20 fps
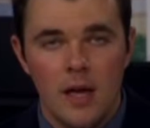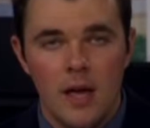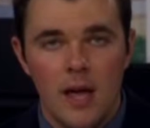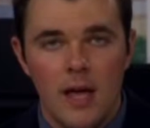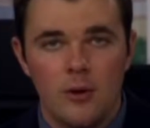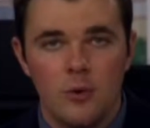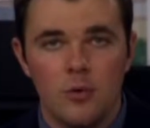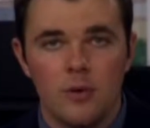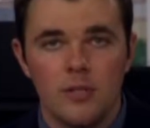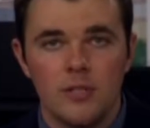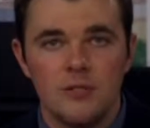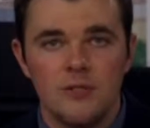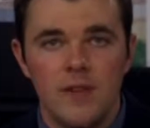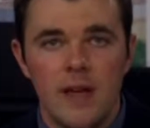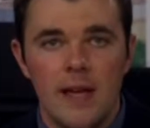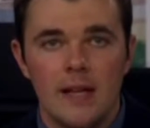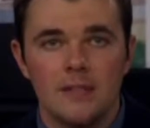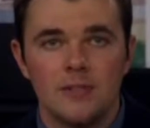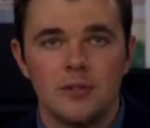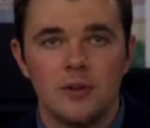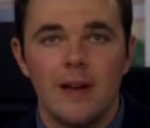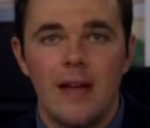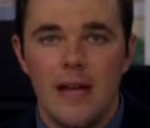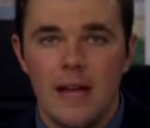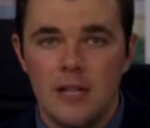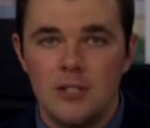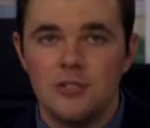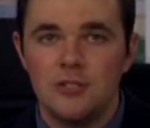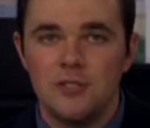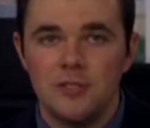and Orange fans are
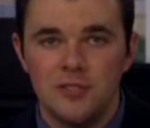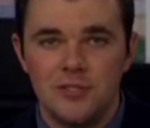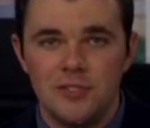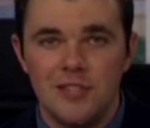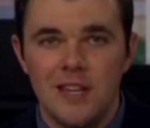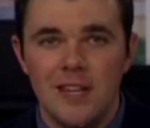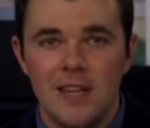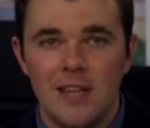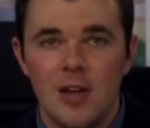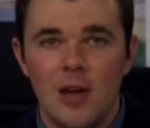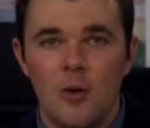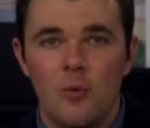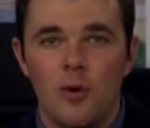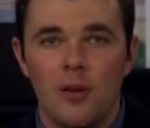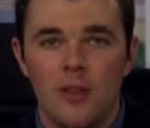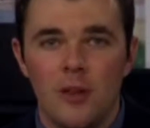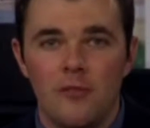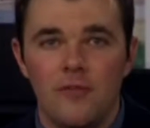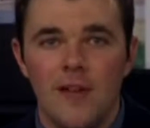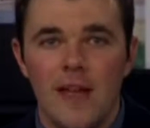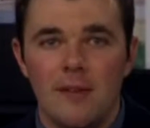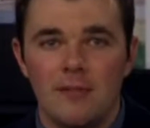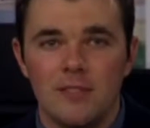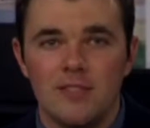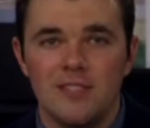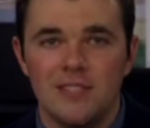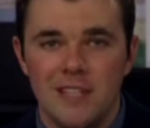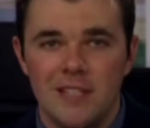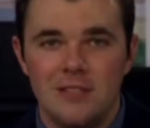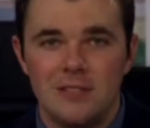anxious to see where their favorite
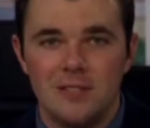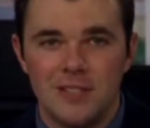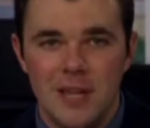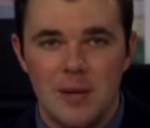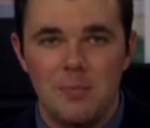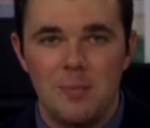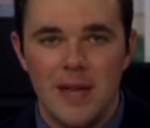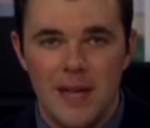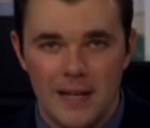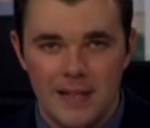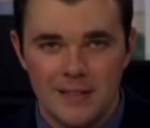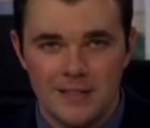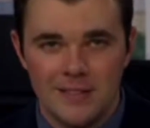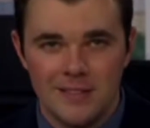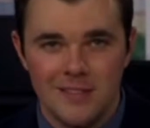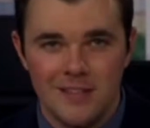seniors get picked.